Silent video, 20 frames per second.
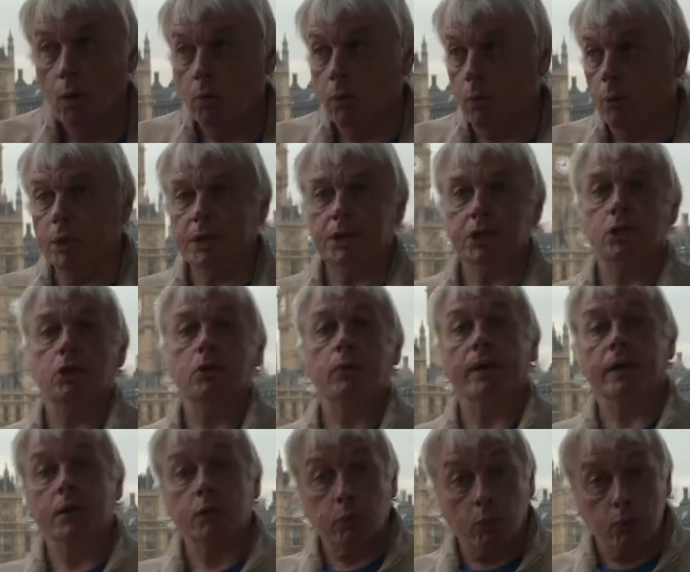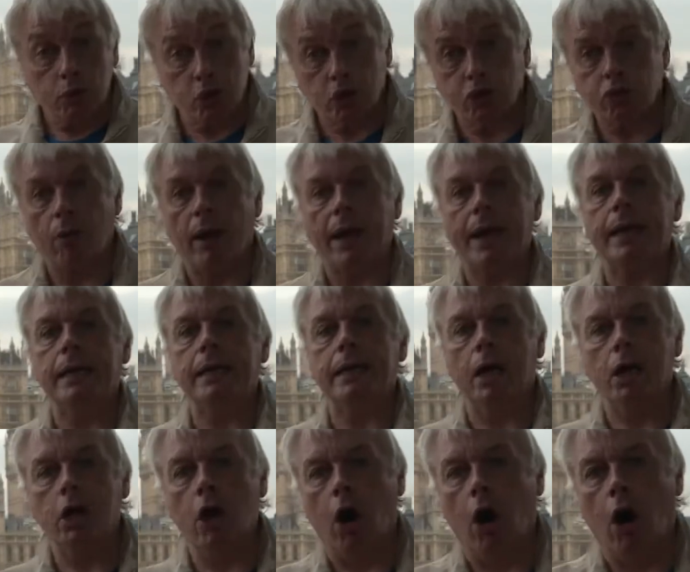What we do is we'll train
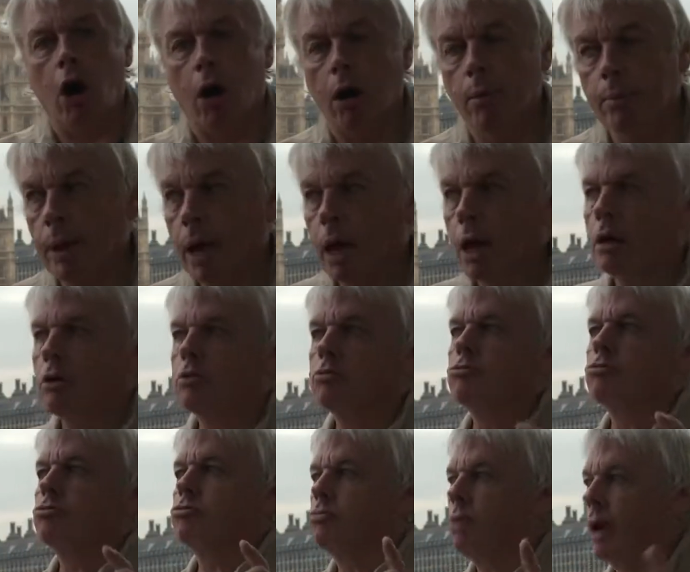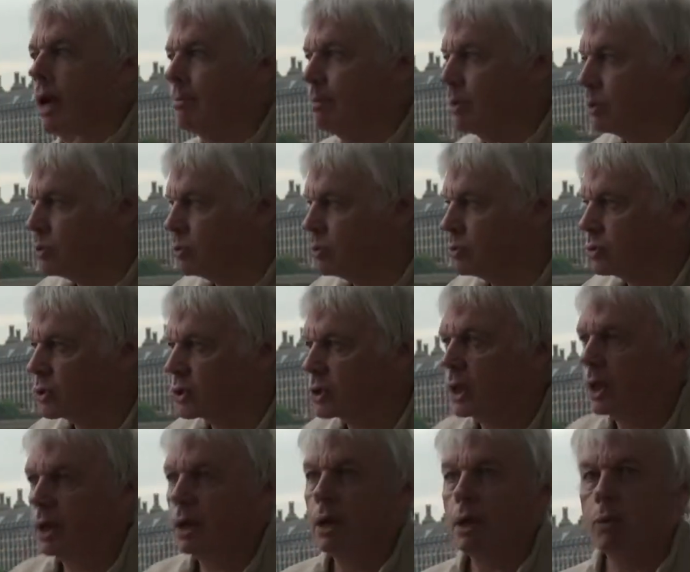and arm
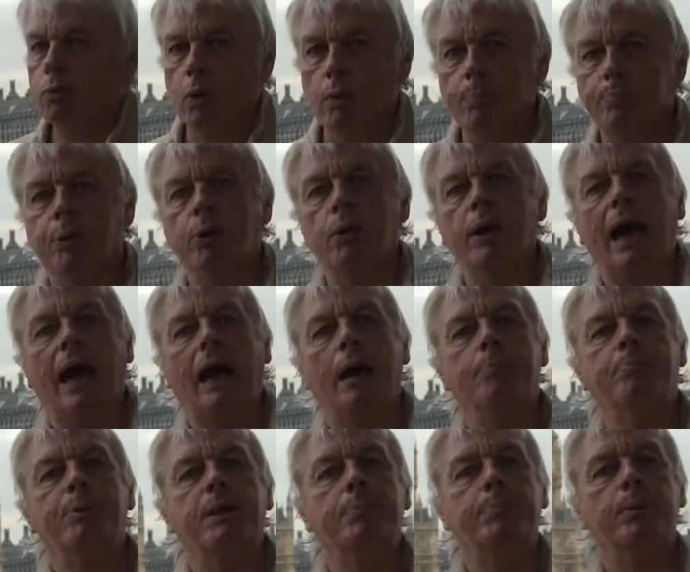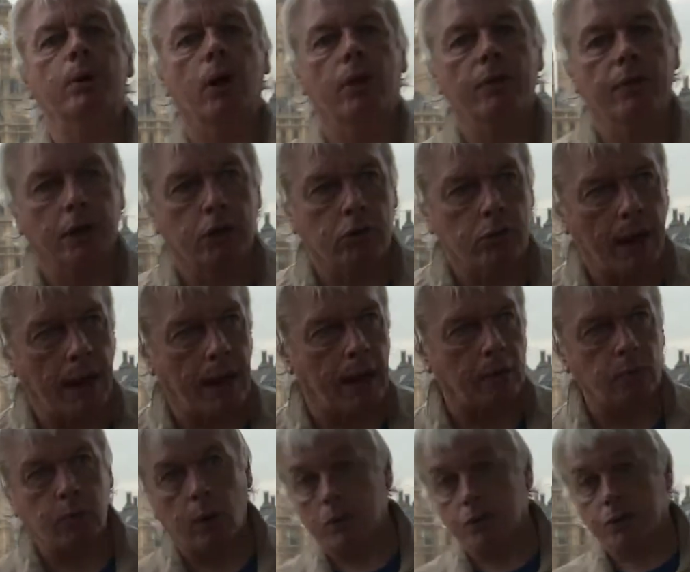rebels. We'll put our people on the
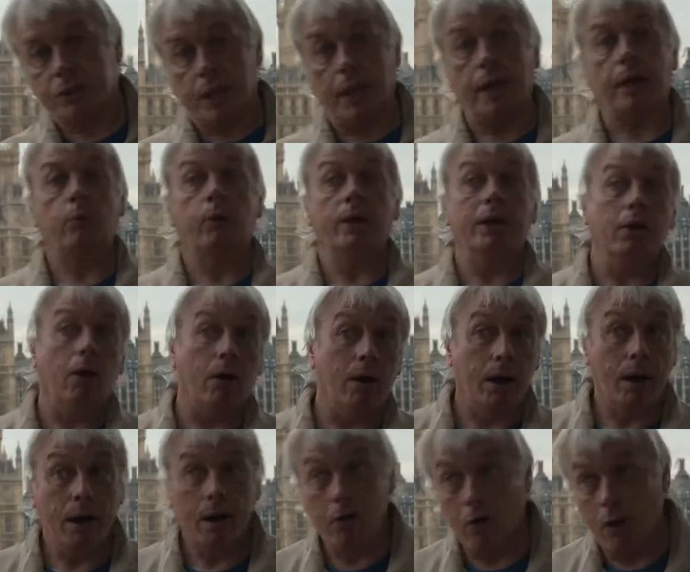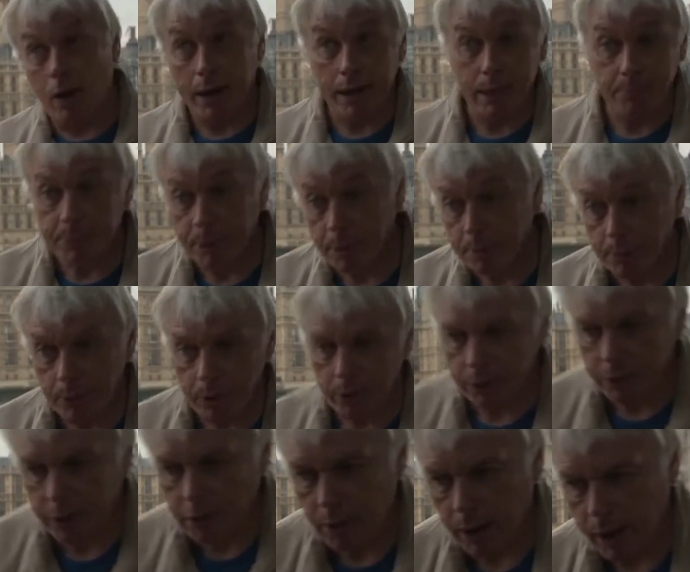ground while saying we're not got any people
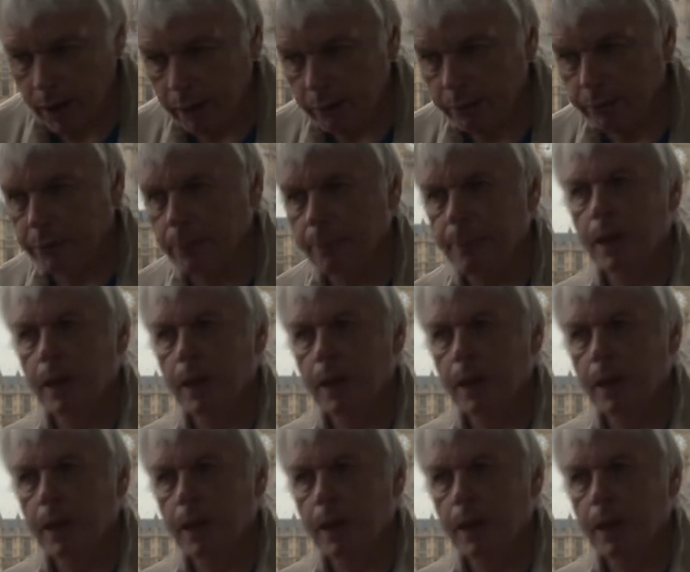on the ground.